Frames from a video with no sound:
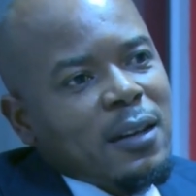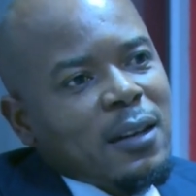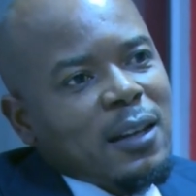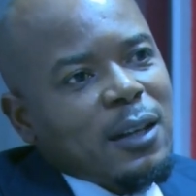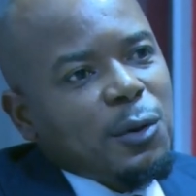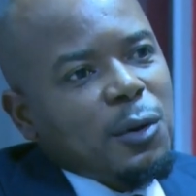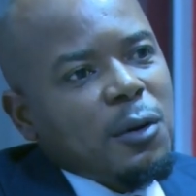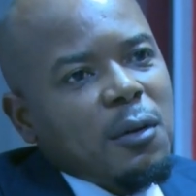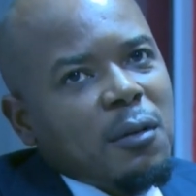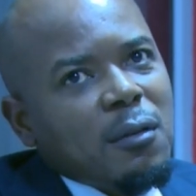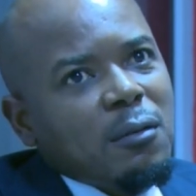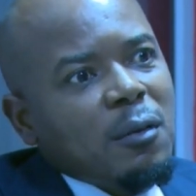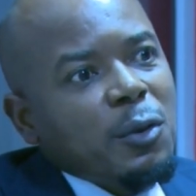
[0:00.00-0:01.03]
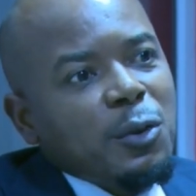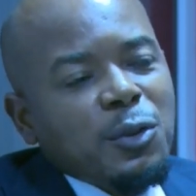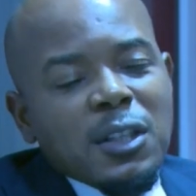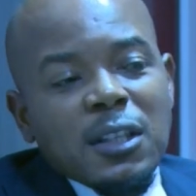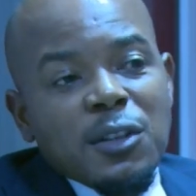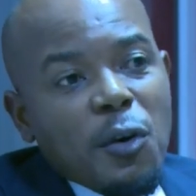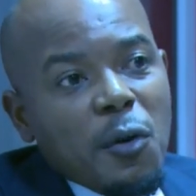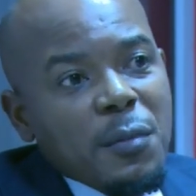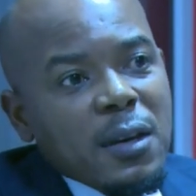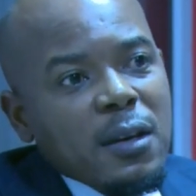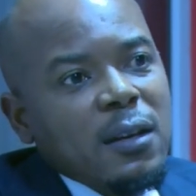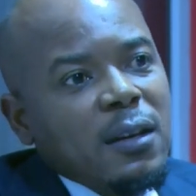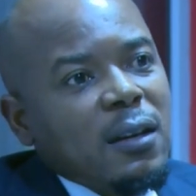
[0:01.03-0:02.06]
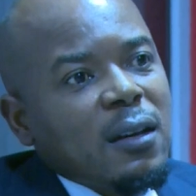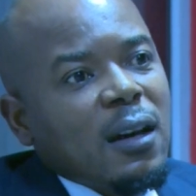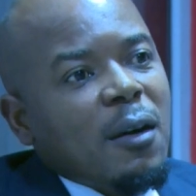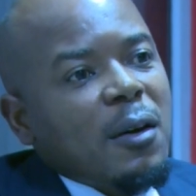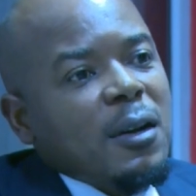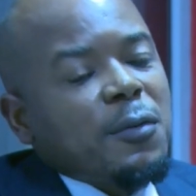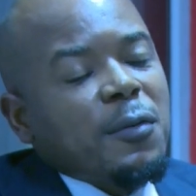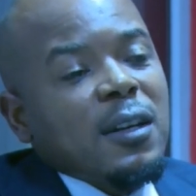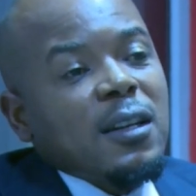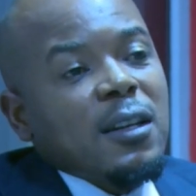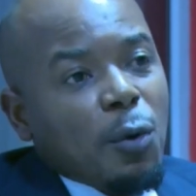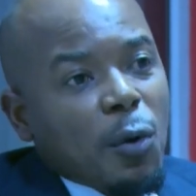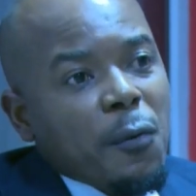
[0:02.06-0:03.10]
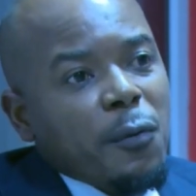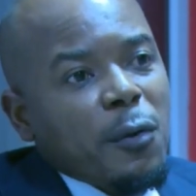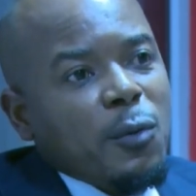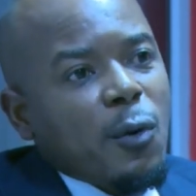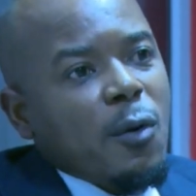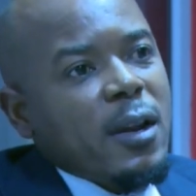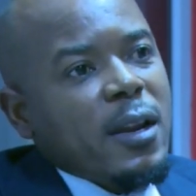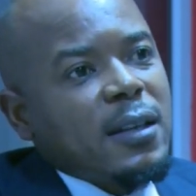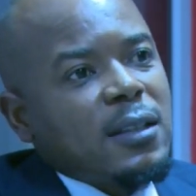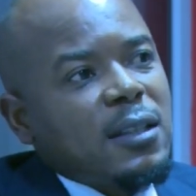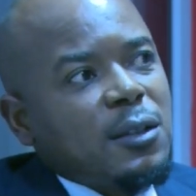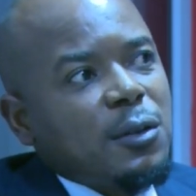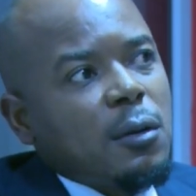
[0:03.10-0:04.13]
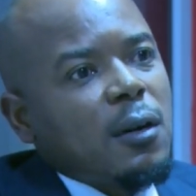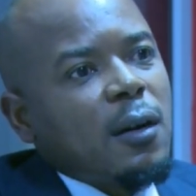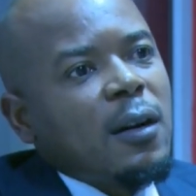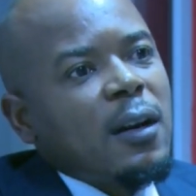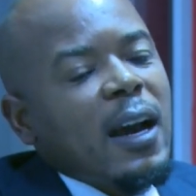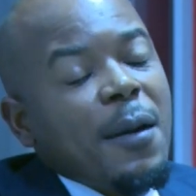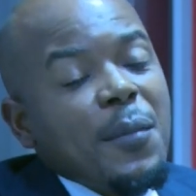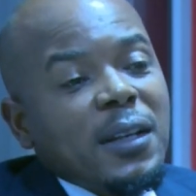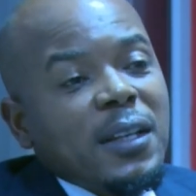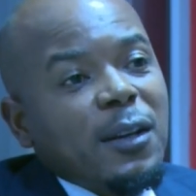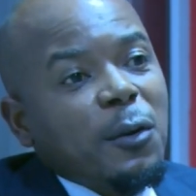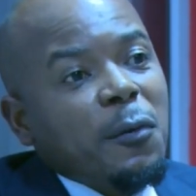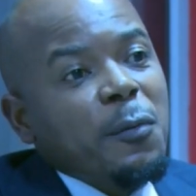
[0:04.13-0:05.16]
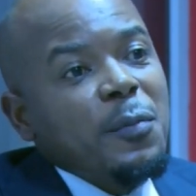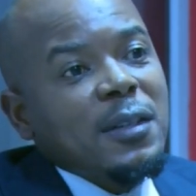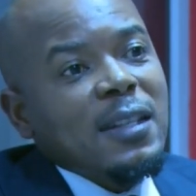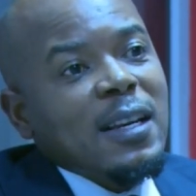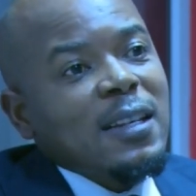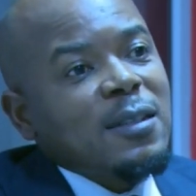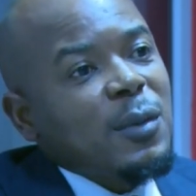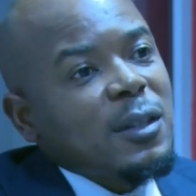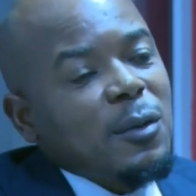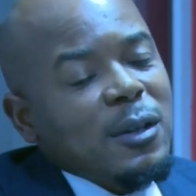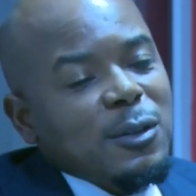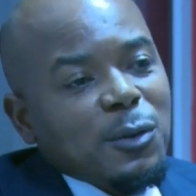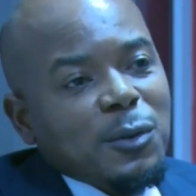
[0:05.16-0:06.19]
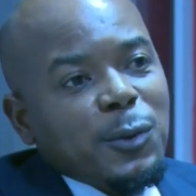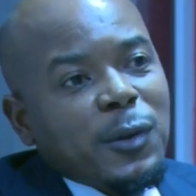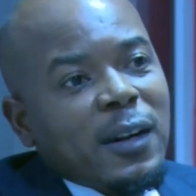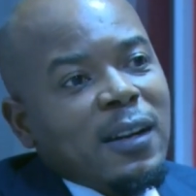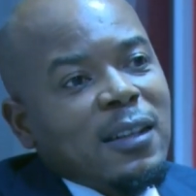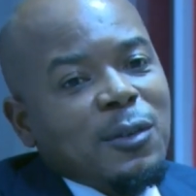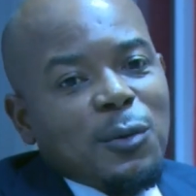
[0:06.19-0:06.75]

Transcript: You know, you didn't know me. I was very raw from college. You know, I made a lot of mistakes, but you were so tolerant.